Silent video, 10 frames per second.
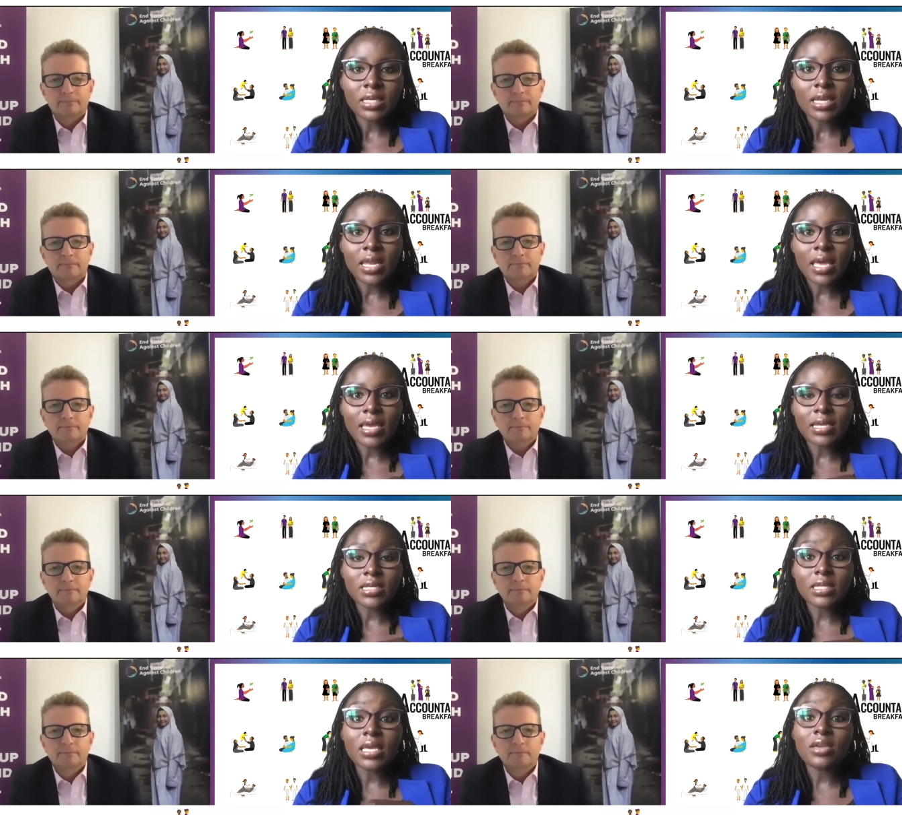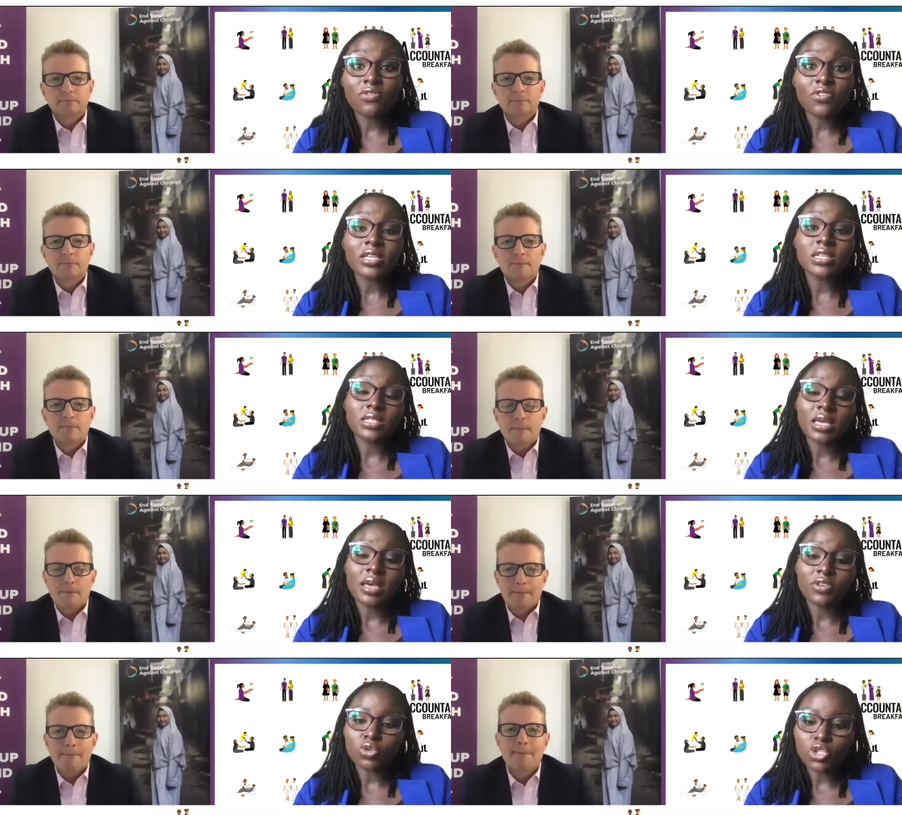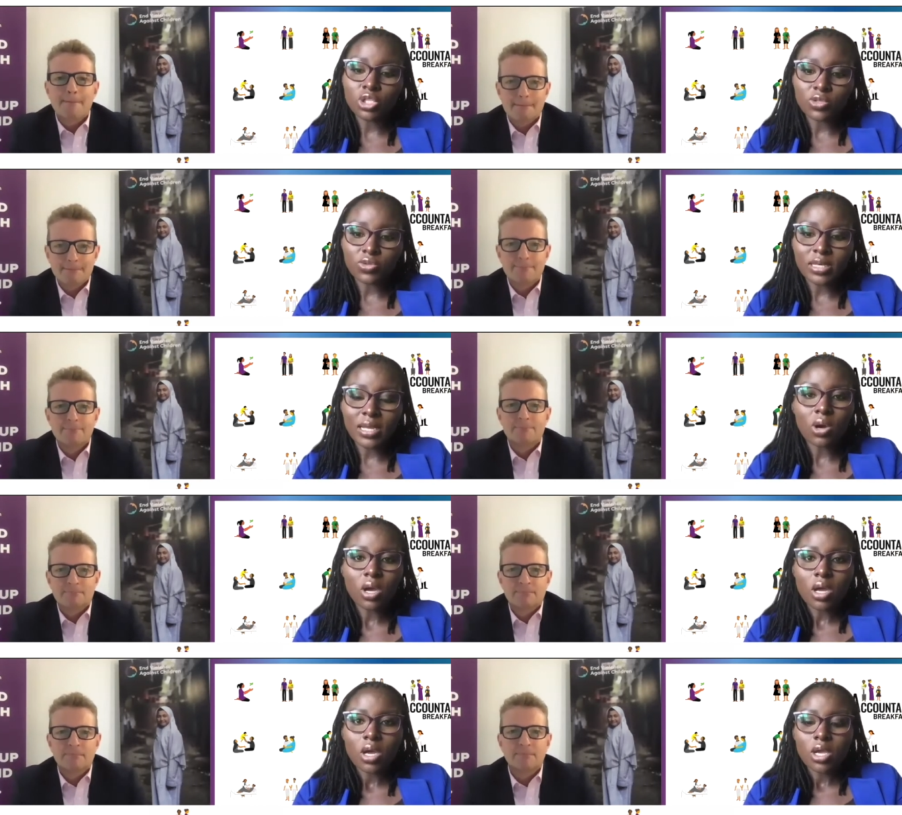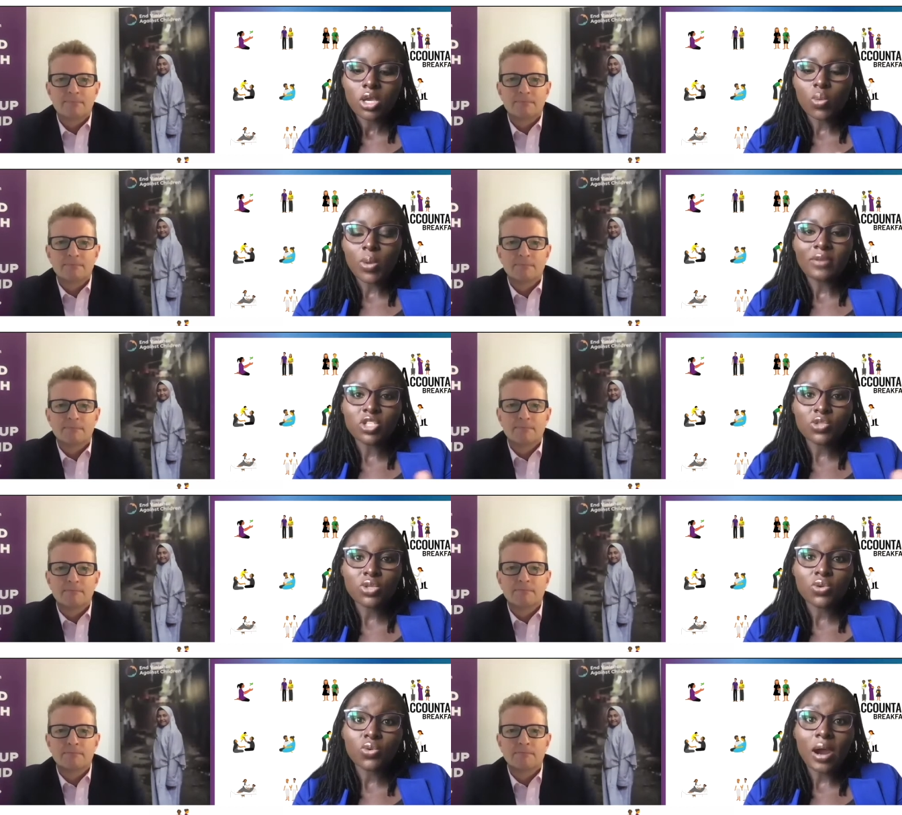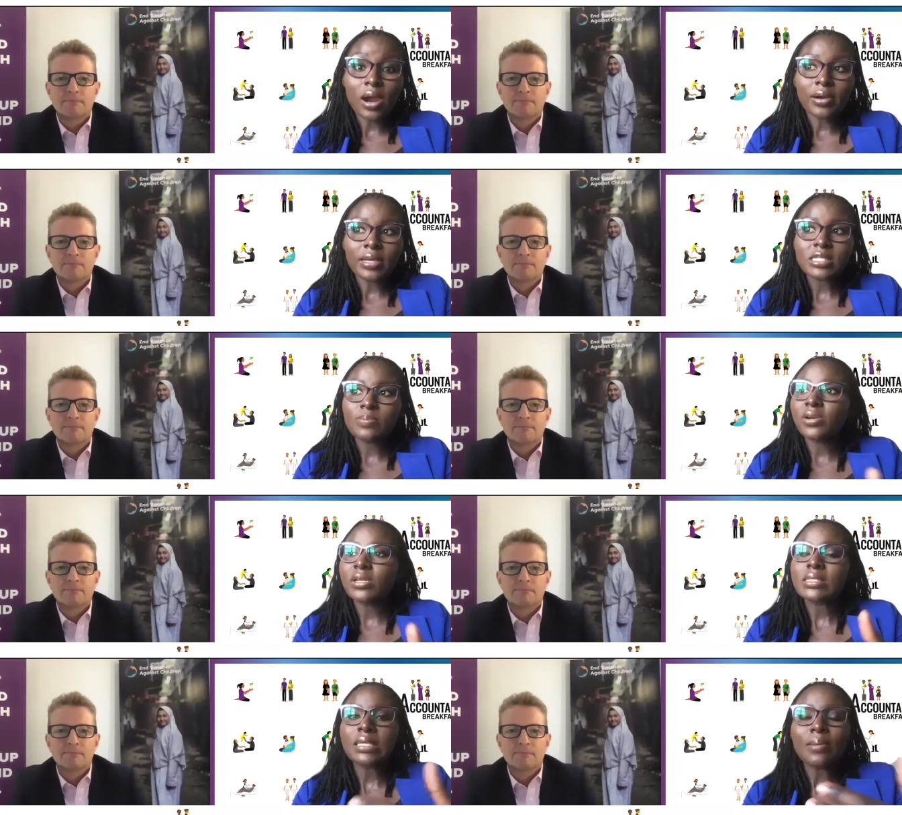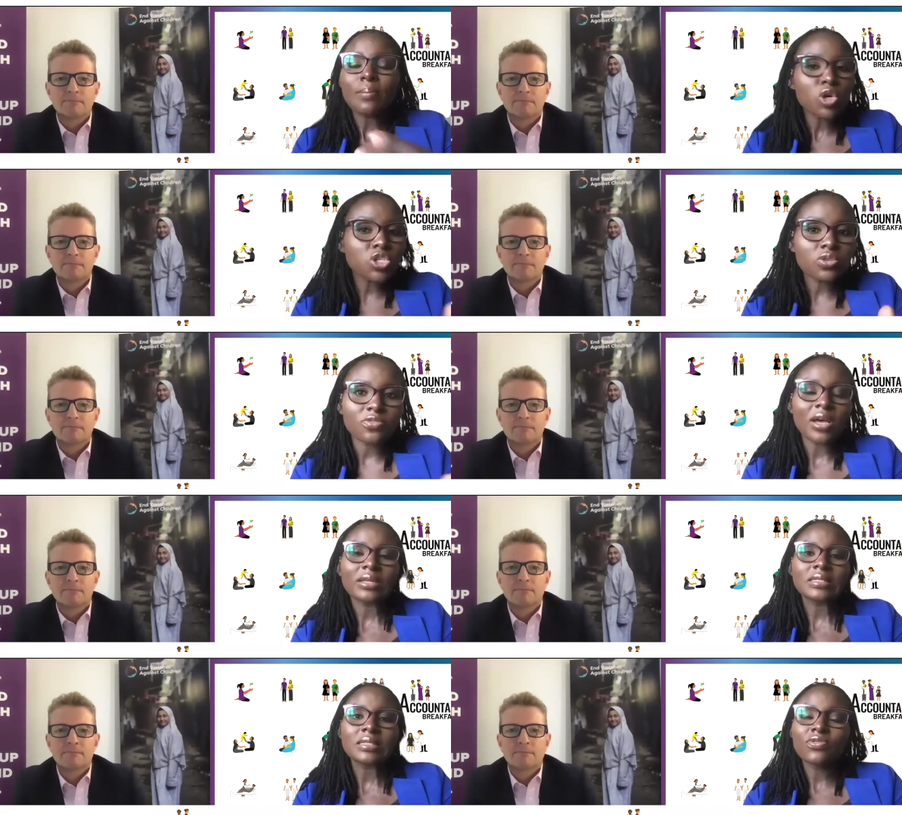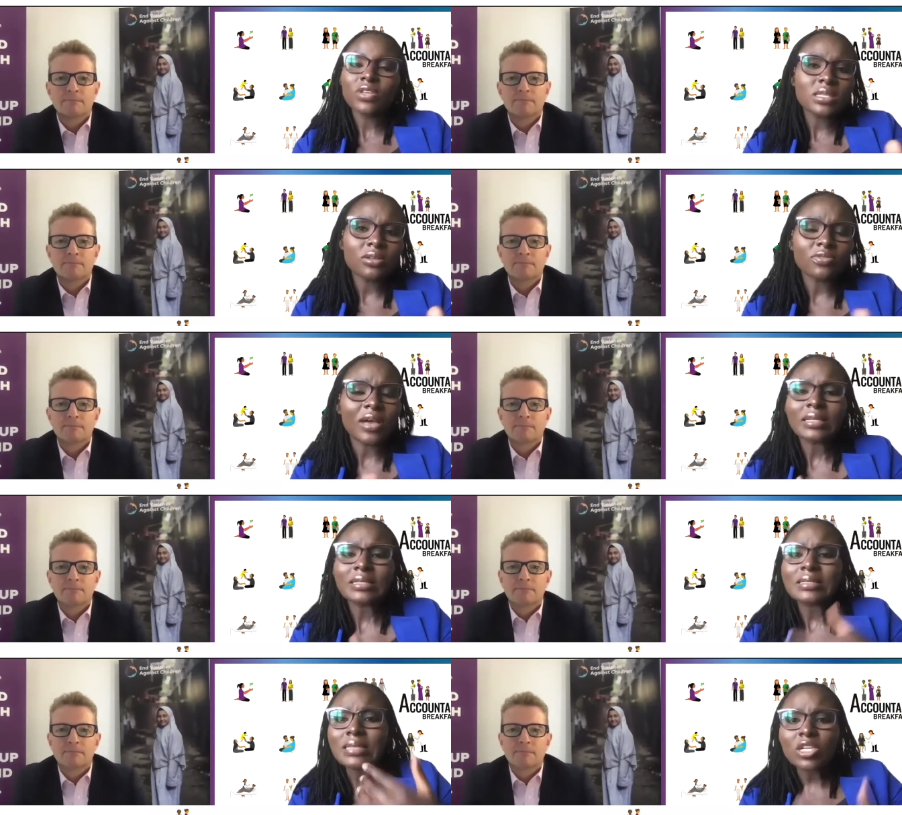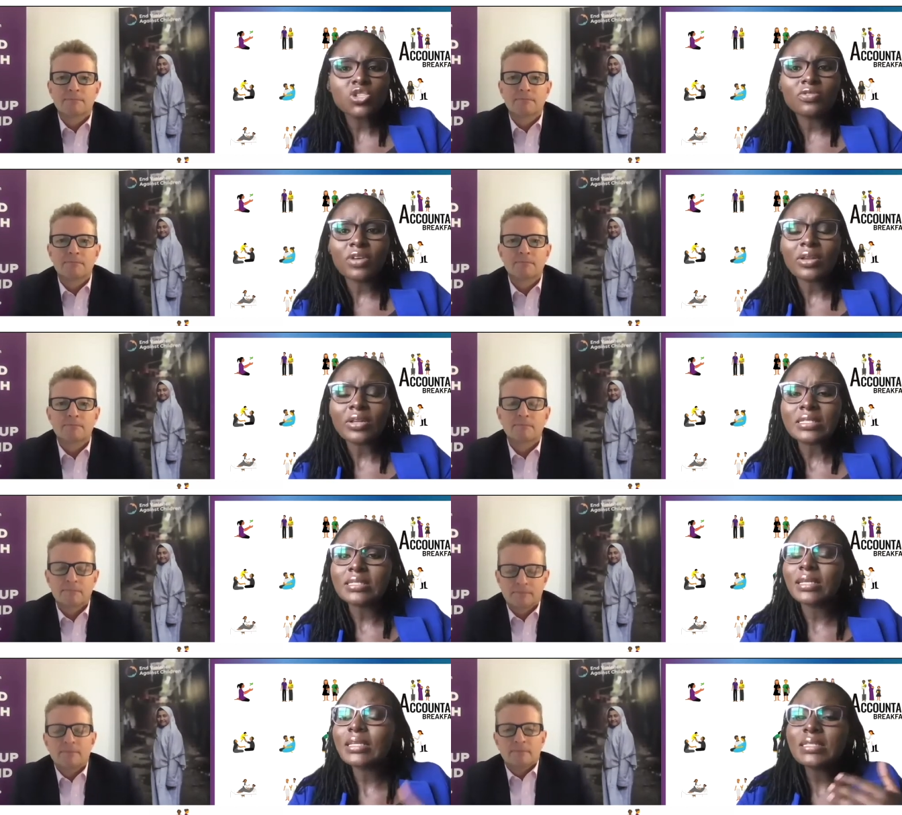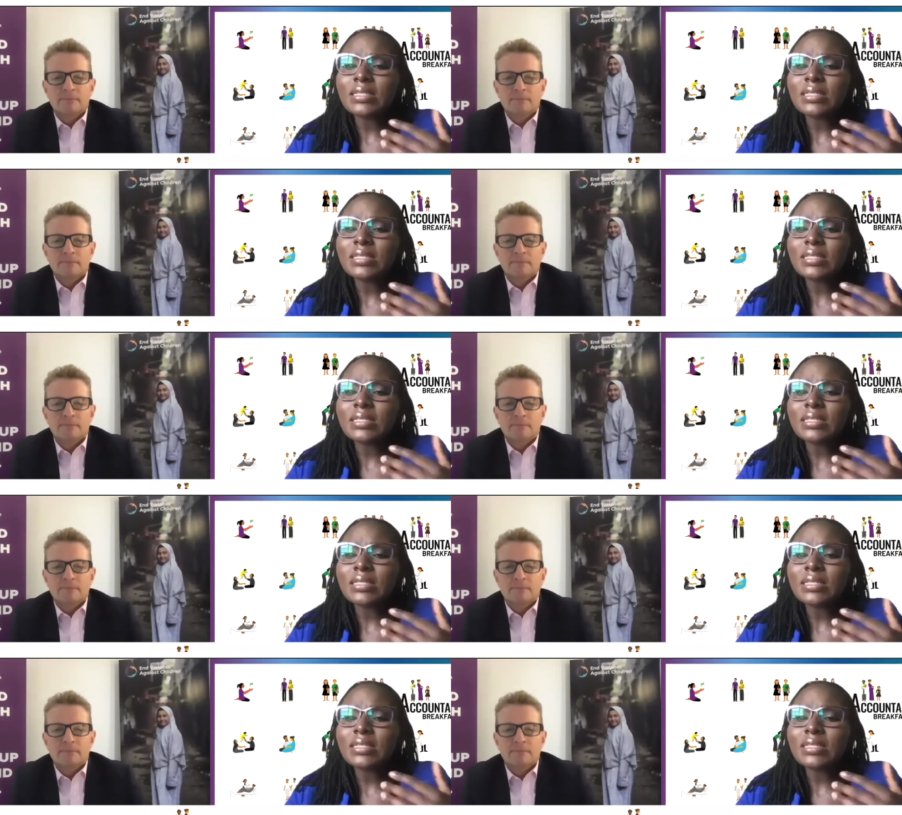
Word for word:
Speaker 1: and the effect it is having on children. Now, you know, we have children who are experiencing emotional violence, physical violence, sexual violence. The list is